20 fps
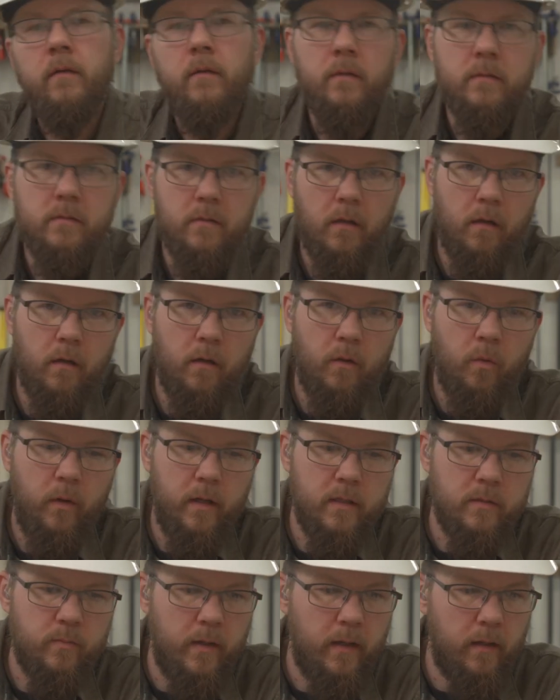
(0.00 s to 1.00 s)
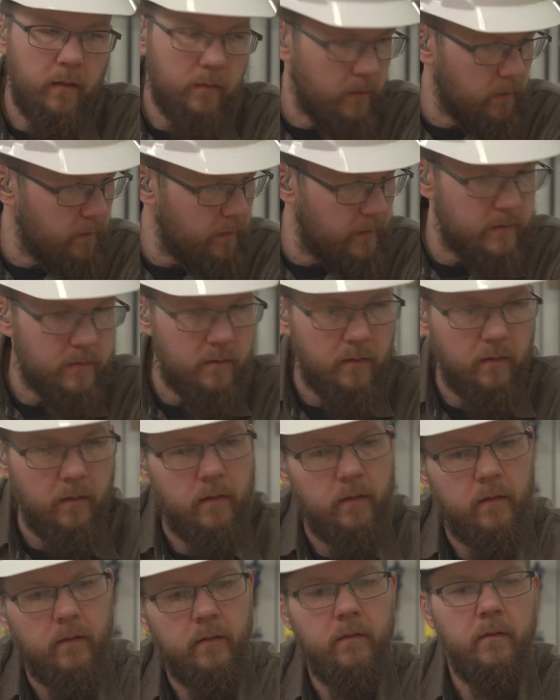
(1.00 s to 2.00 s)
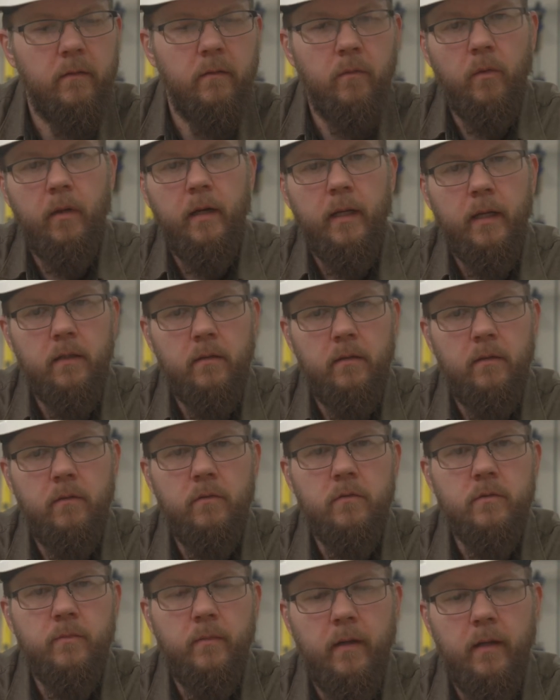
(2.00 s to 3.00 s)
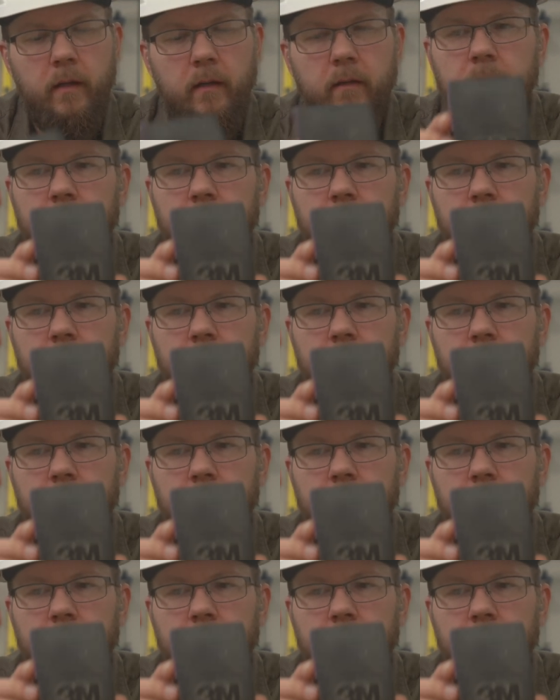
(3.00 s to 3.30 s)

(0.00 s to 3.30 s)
it's always made a little easier when I get to use my